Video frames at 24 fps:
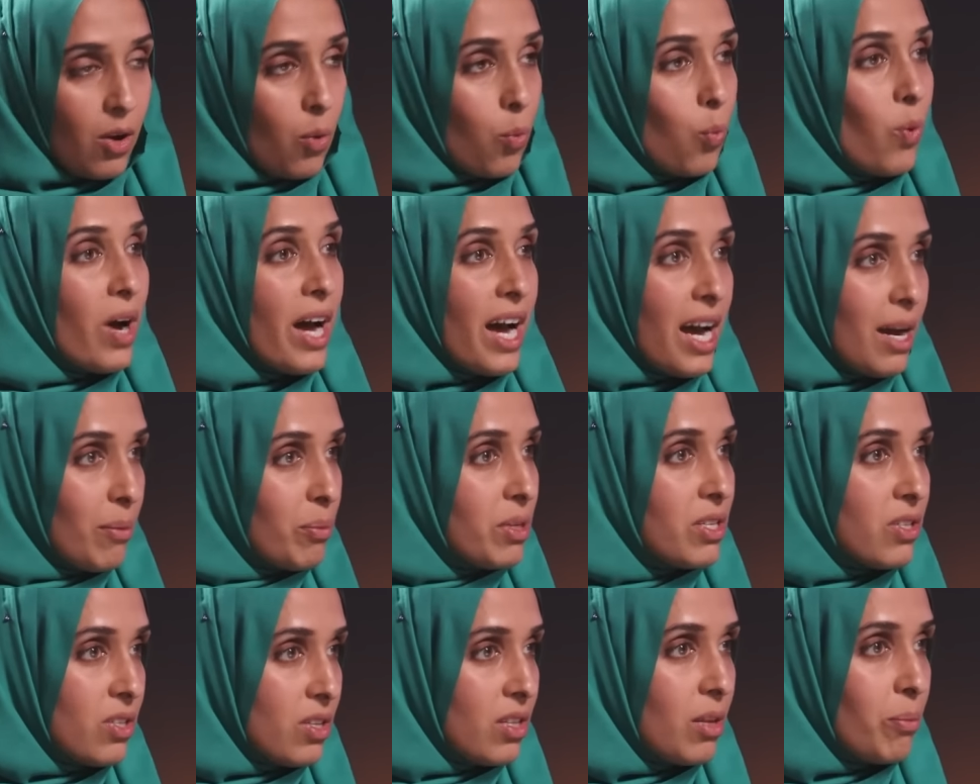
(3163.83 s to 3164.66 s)
what
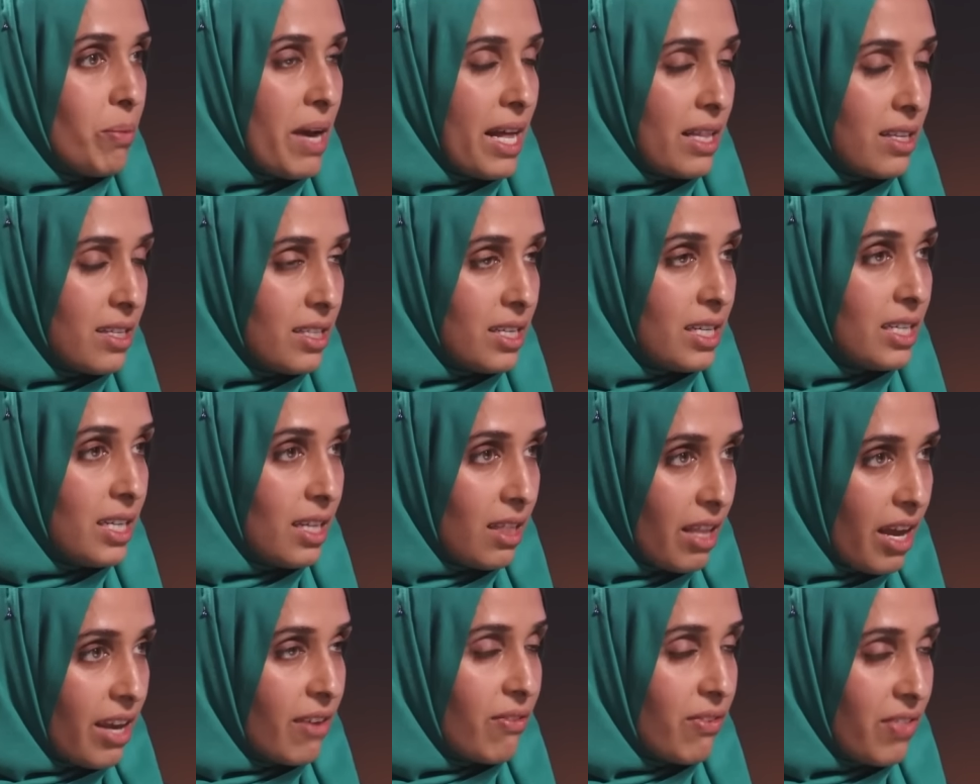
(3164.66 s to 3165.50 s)
happens to the
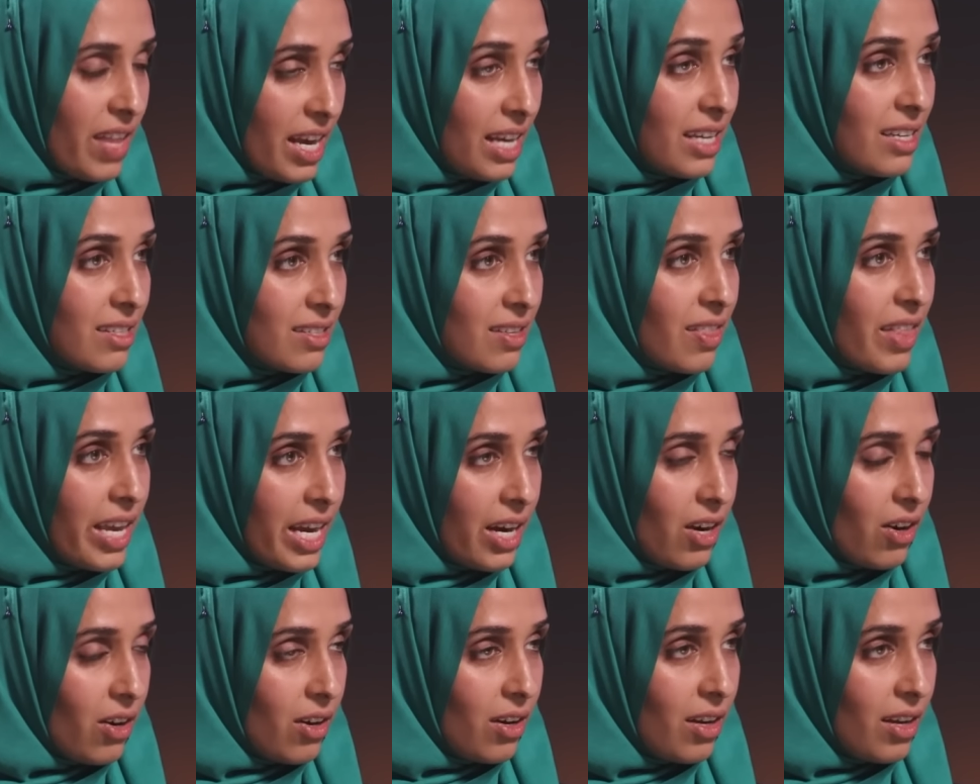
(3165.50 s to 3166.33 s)
Palestinian life that is
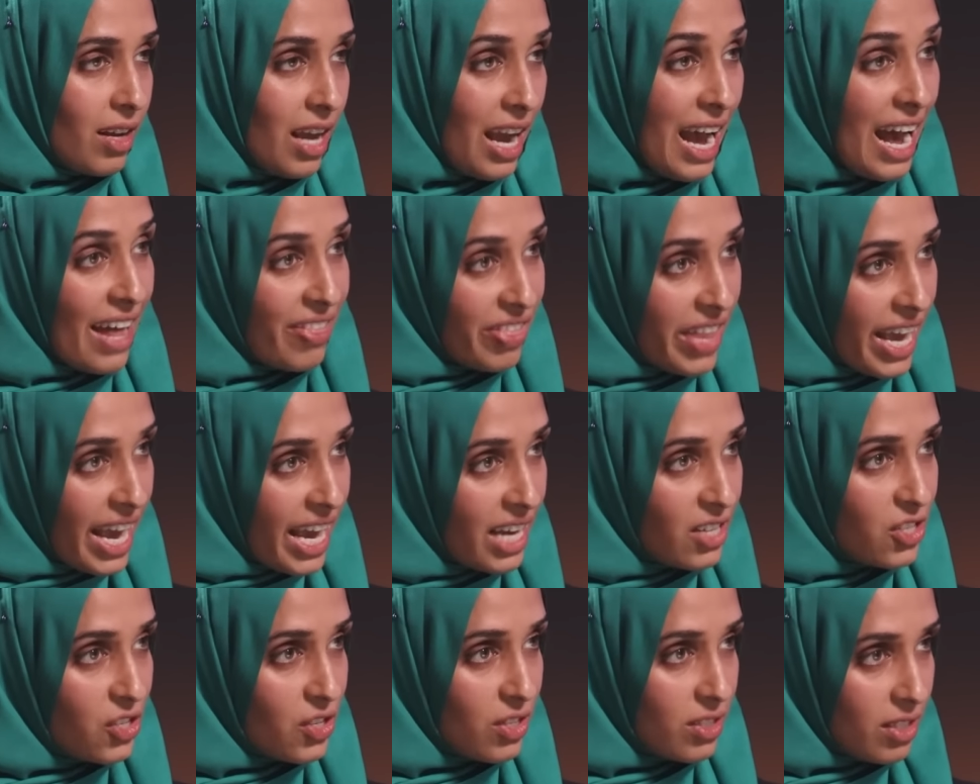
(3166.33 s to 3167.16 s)
there at the
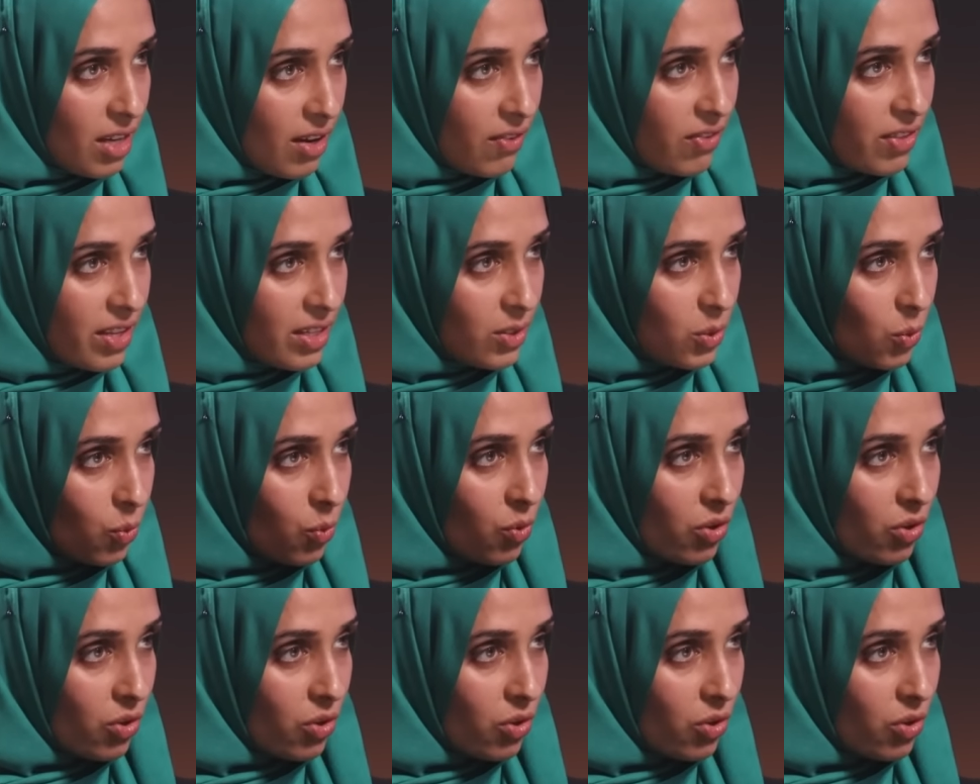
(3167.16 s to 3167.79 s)
edges of this